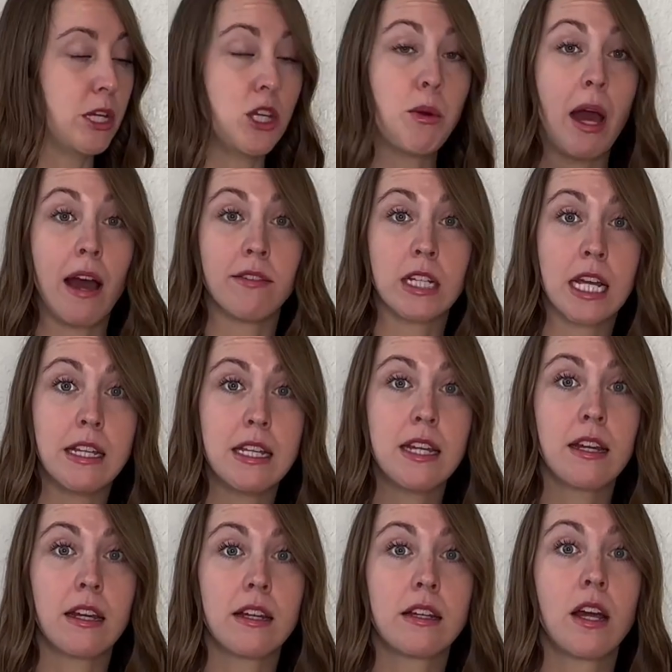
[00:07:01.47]
you have an
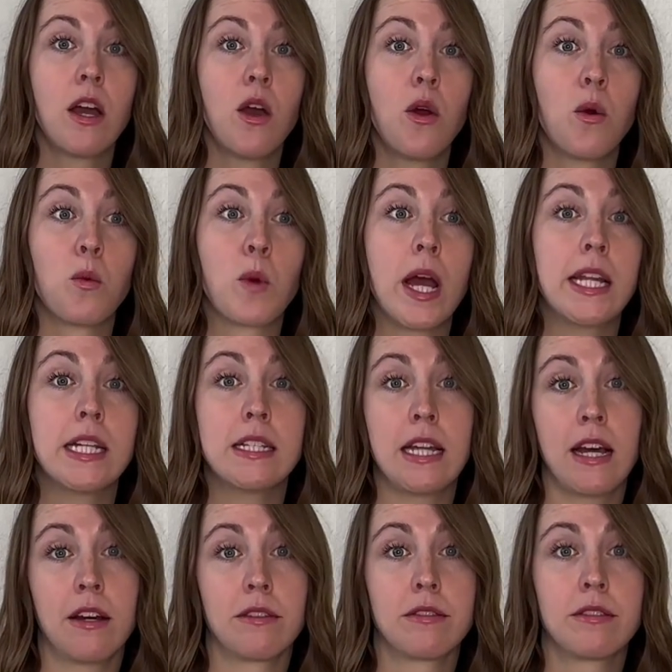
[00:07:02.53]
idea. Write it
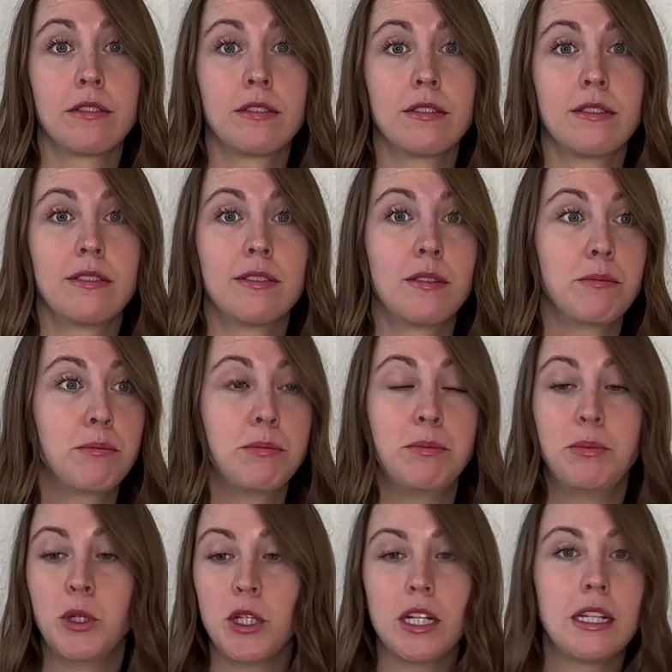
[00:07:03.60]
down.
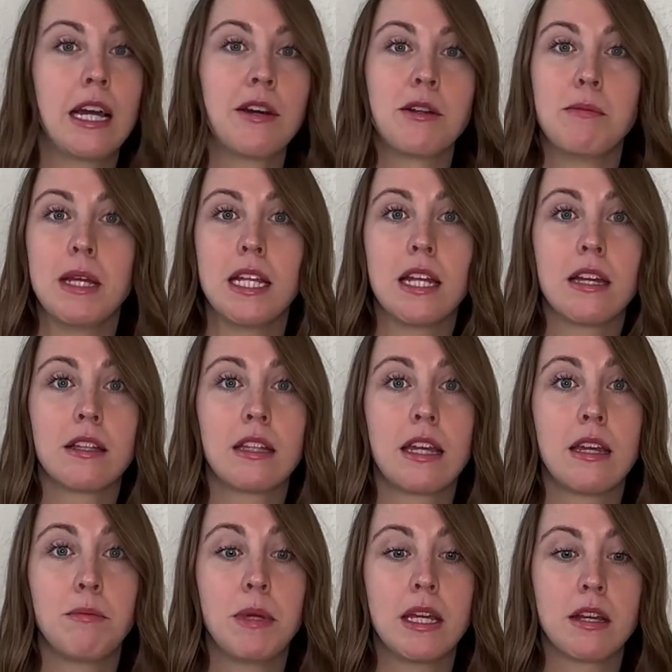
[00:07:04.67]
Put it down immediately,
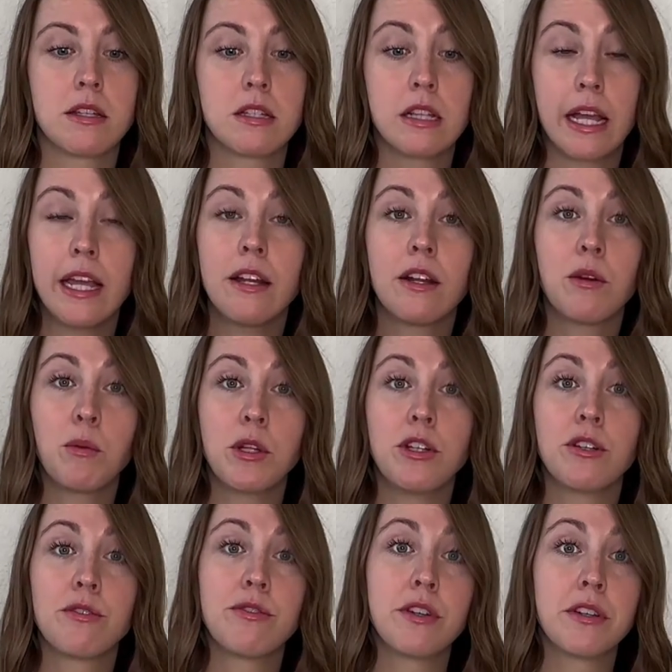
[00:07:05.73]
because later when
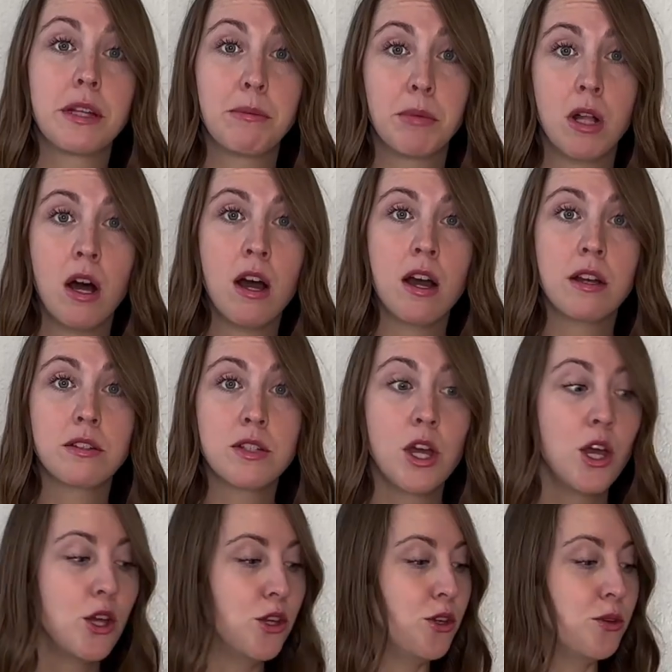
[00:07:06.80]
you're feeling blocked,
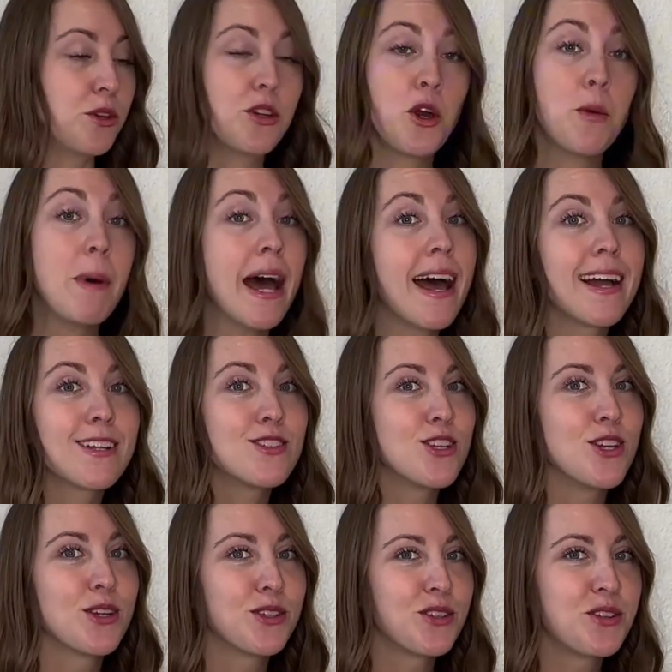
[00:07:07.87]
you can go back to
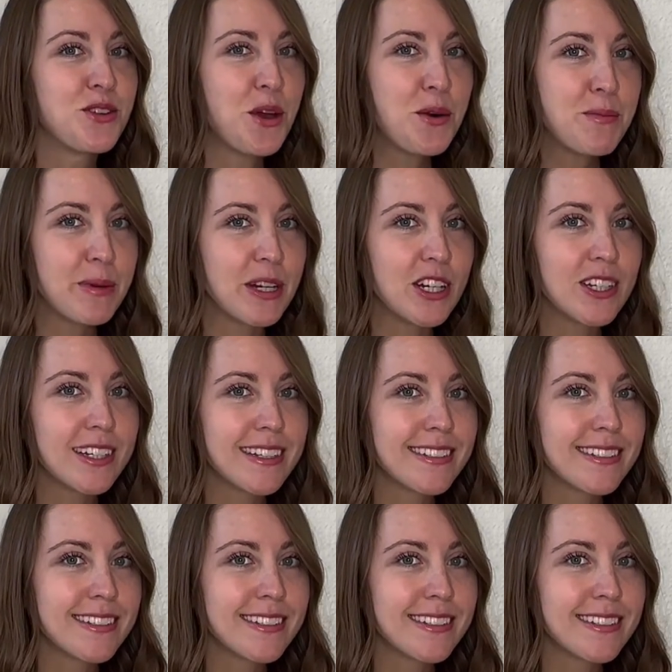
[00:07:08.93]
your little notebook